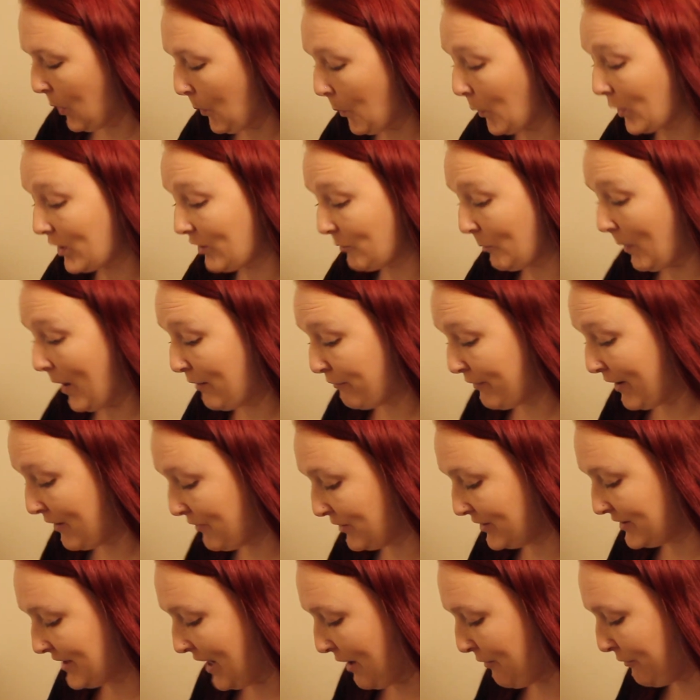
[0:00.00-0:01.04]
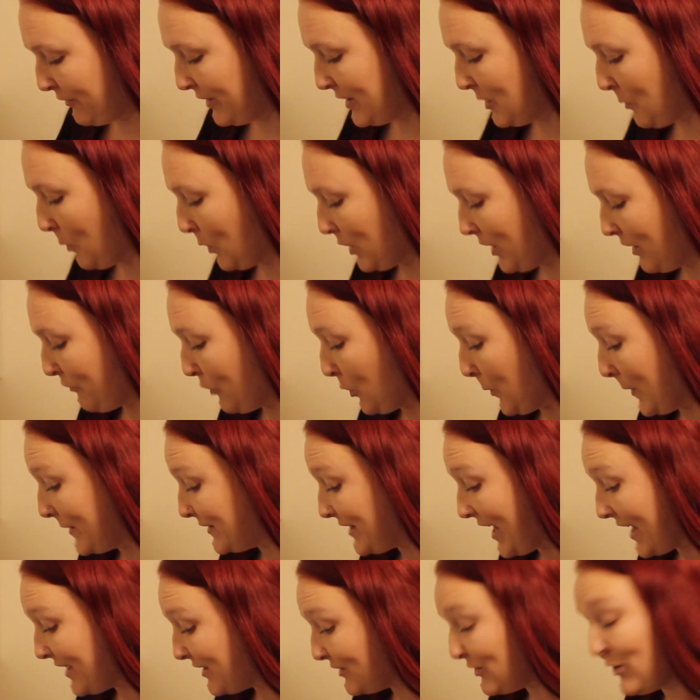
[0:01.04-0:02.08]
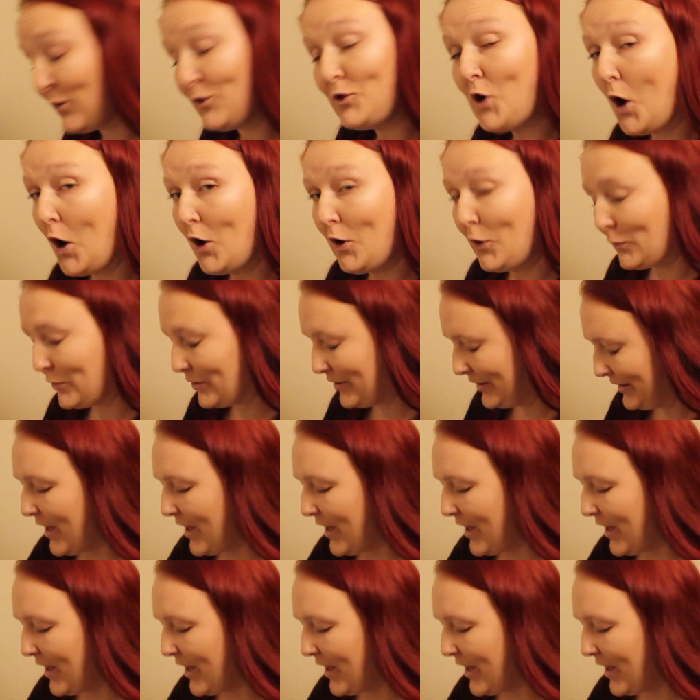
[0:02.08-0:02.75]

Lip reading: One of my favourites definitely. One I've always had as a child.